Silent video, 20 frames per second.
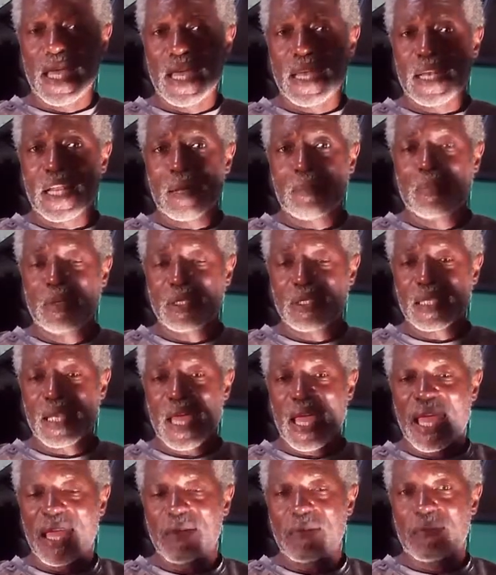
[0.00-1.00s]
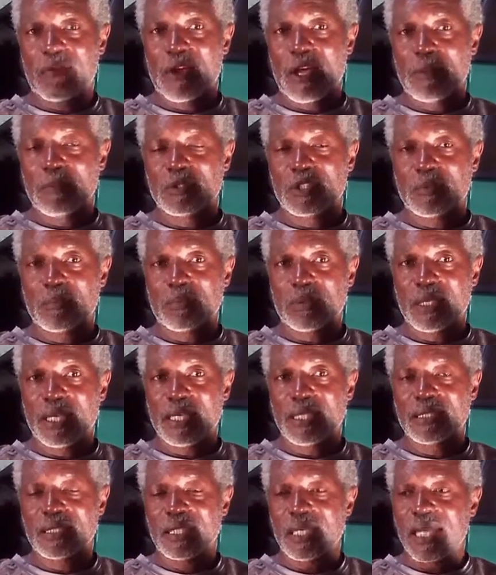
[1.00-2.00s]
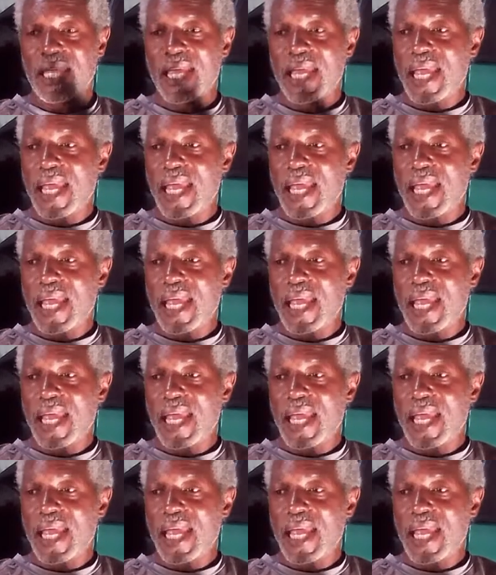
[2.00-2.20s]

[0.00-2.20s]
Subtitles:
and I put the A-frames in place,